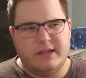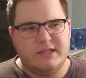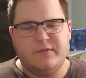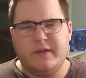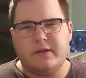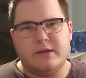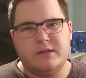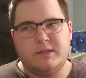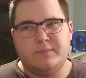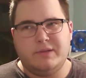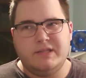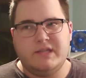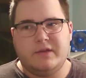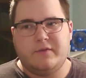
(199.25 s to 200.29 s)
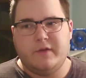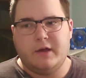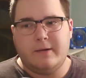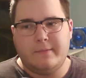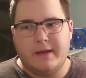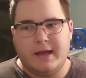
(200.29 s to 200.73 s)
It's a very simplistic
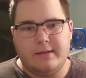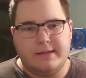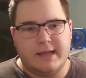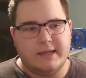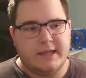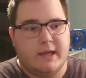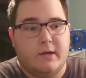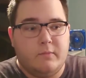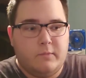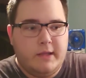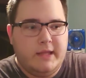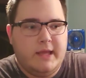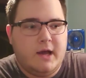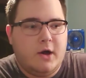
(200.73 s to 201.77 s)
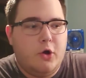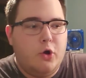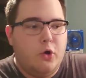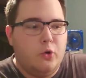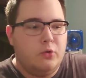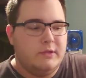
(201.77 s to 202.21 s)
film. Not really a
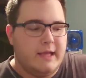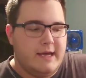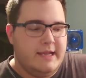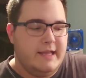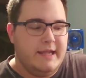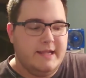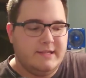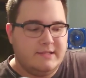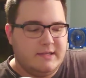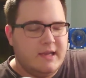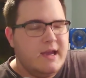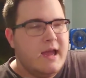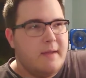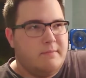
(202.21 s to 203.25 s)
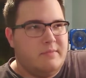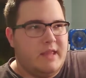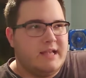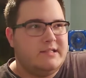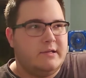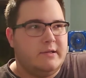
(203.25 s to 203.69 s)
whole lot is
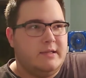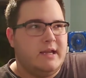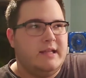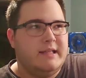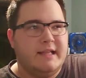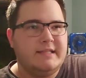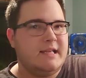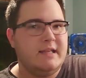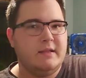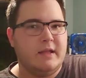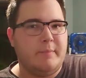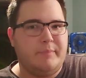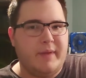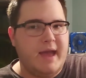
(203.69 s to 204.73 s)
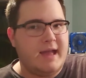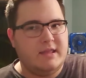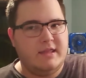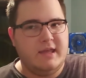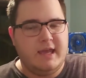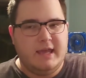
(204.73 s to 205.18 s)
necessarily done. That's not a bad
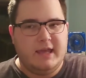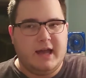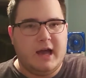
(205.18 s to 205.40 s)
thing.